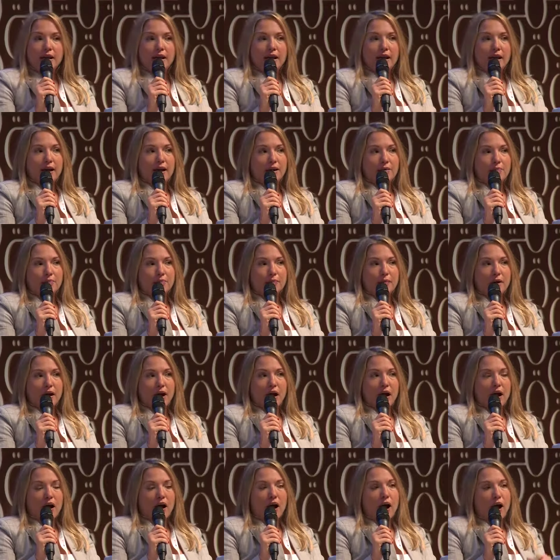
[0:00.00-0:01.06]
Um,
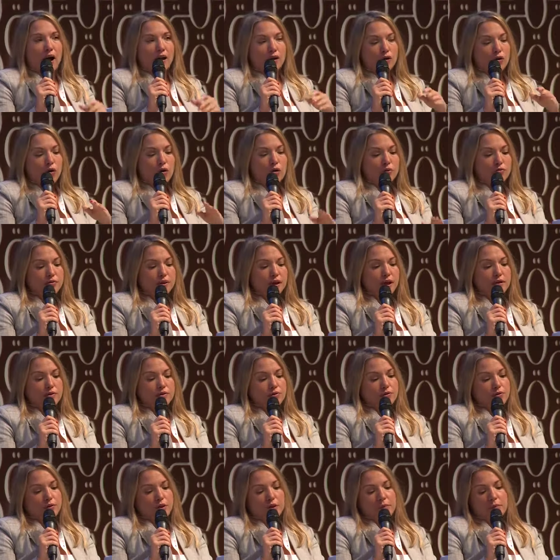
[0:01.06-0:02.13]
I'll go really
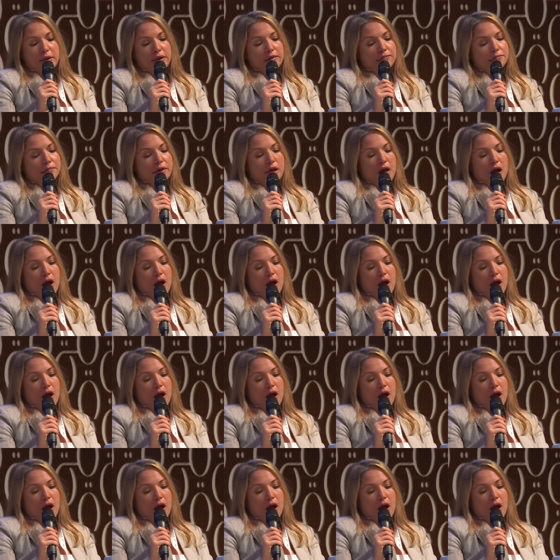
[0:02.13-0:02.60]
to the, I mean,